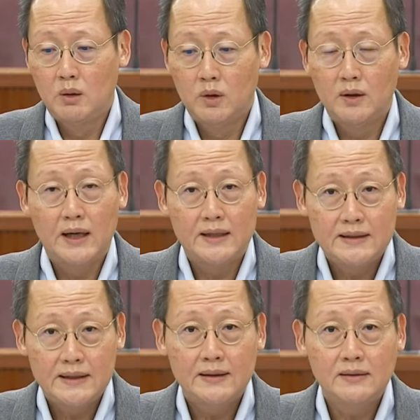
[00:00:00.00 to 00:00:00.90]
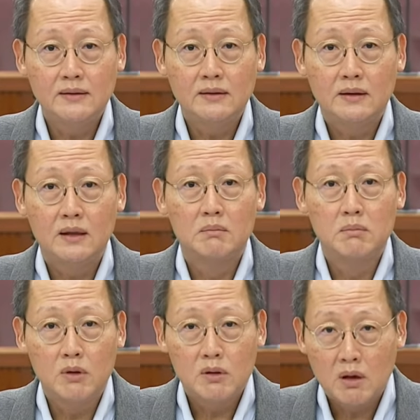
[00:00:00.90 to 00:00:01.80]
will entail a
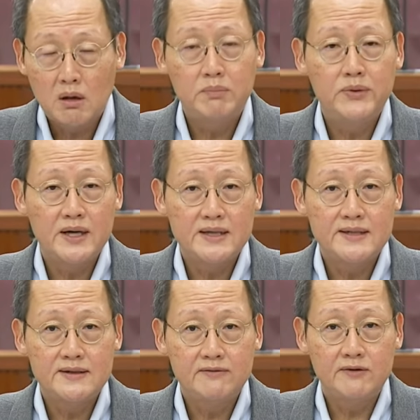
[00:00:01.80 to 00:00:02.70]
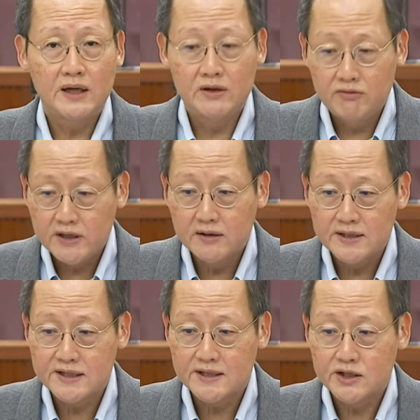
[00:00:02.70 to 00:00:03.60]
more comprehensive and
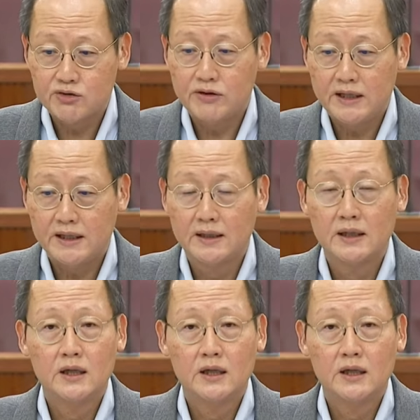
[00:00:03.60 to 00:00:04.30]
rigorous screening